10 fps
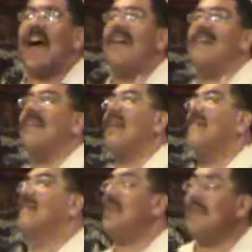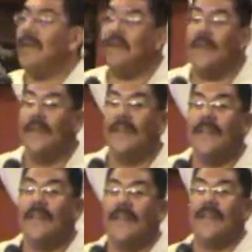I have loved you.
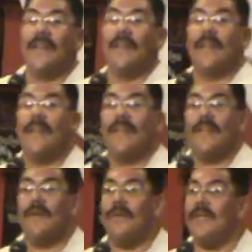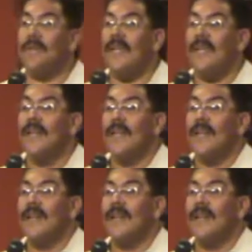You with me?